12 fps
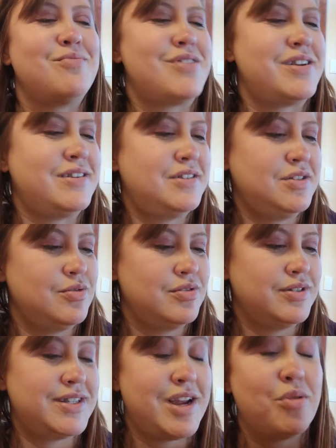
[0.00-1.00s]
I wanted
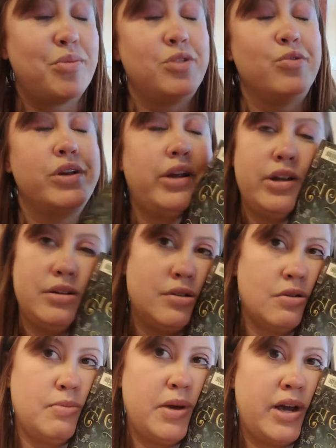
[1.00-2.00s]
to stay home and
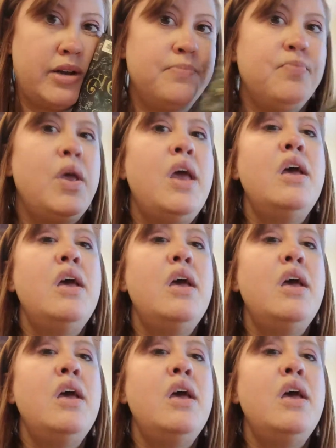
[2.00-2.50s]
read so bad.